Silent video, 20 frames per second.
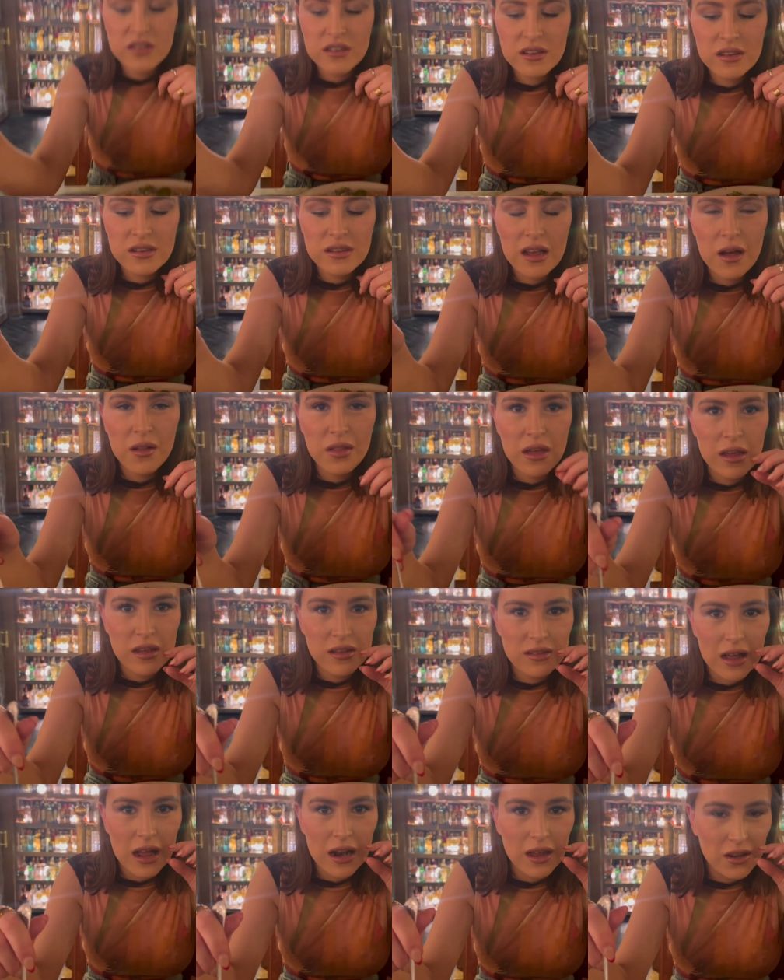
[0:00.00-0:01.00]
this is how they
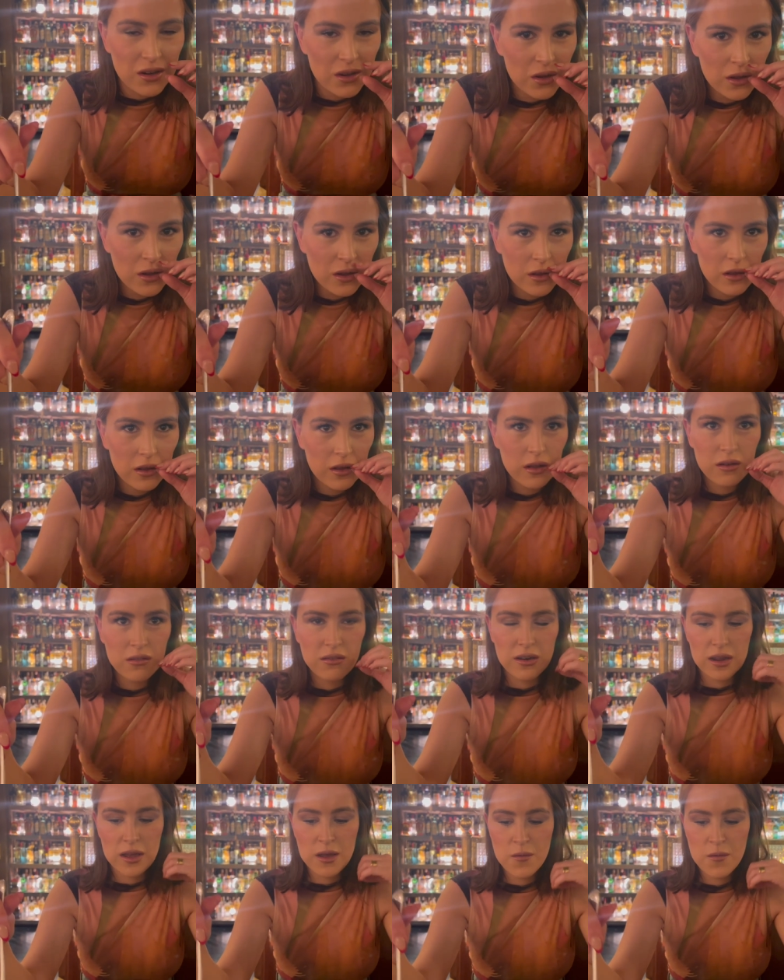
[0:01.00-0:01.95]
eat salad. Ready?